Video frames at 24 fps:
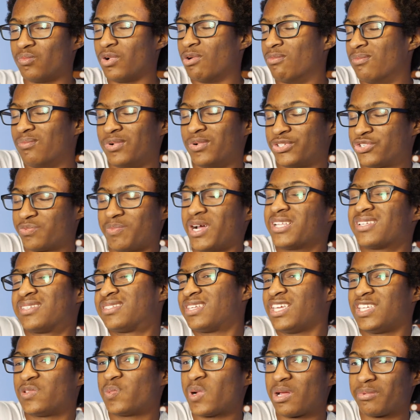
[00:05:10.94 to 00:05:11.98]
well, what you're about to
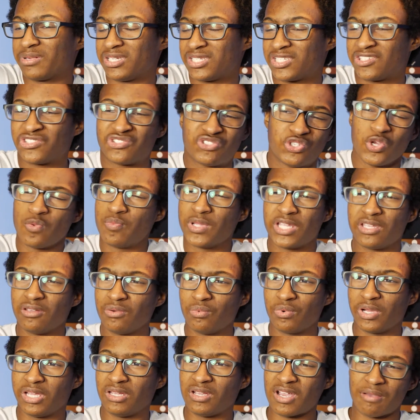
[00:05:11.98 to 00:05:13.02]
say is probably stupid
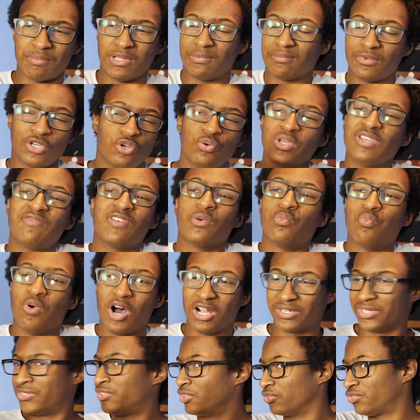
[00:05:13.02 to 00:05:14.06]
anyway. I mean, who even
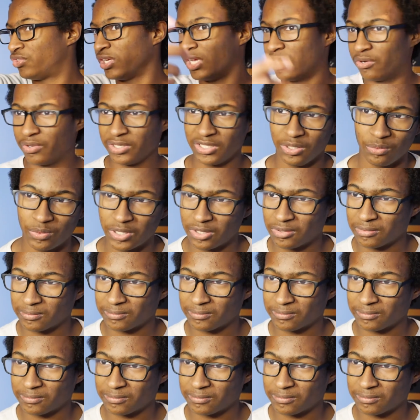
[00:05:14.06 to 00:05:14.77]
watches your channel anyway?